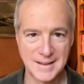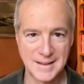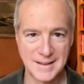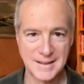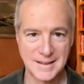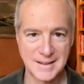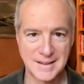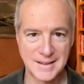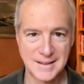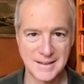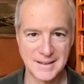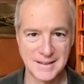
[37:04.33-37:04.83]

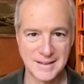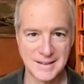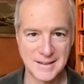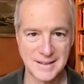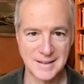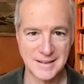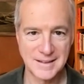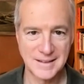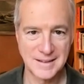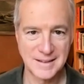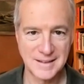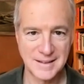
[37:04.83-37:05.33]

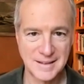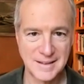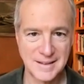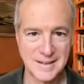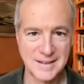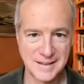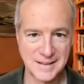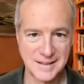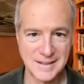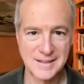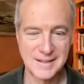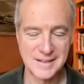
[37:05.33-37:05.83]

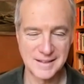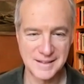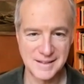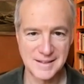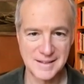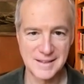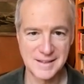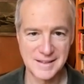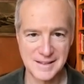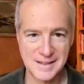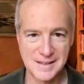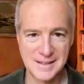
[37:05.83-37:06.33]

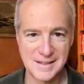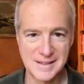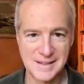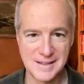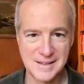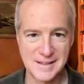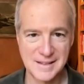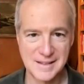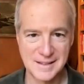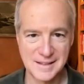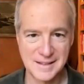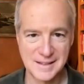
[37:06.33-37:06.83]

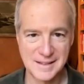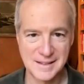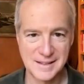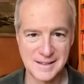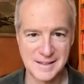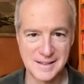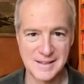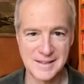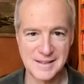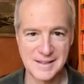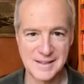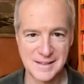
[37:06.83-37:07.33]

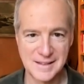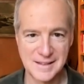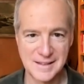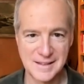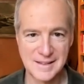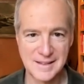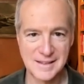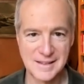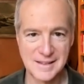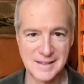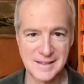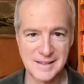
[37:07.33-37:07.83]

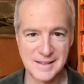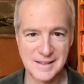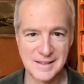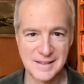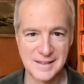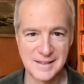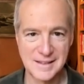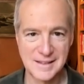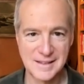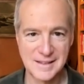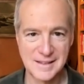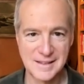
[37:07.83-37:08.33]

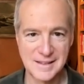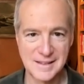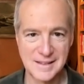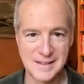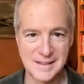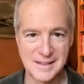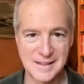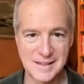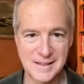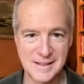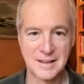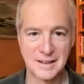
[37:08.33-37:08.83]

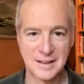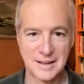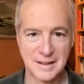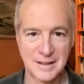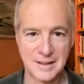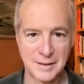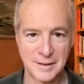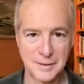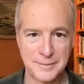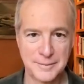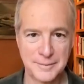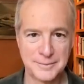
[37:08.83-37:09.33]

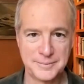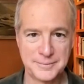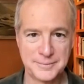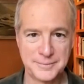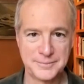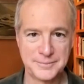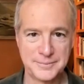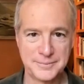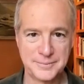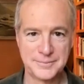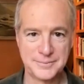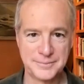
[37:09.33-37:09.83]

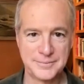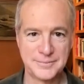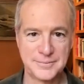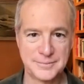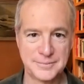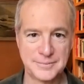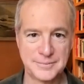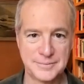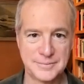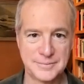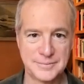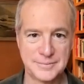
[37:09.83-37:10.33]
(not speaking)